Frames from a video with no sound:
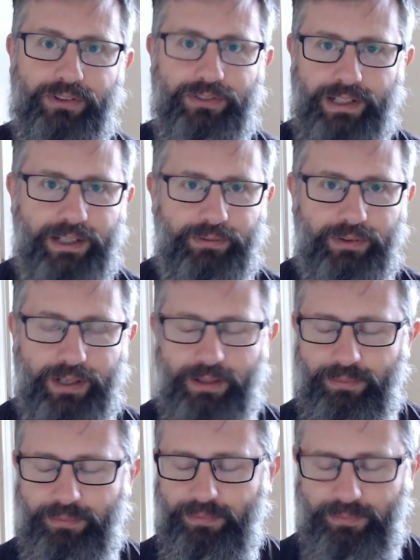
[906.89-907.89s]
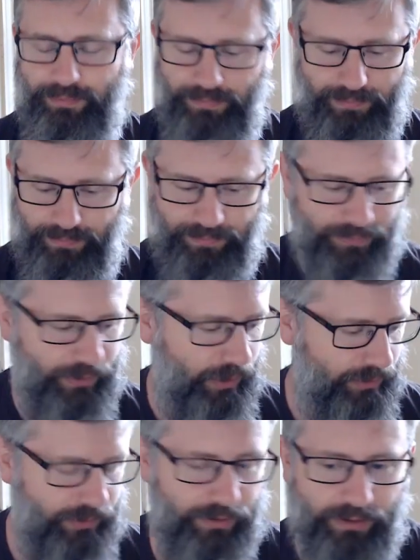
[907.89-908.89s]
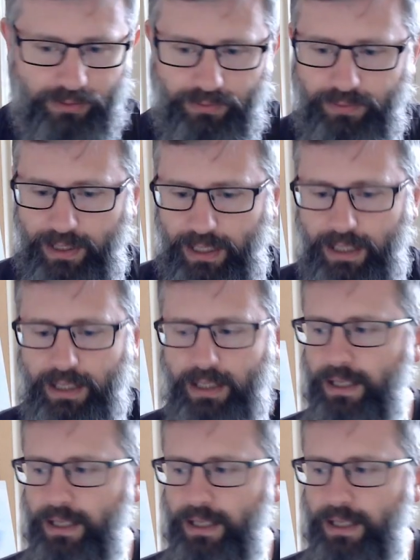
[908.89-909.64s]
delivery nonsense fee.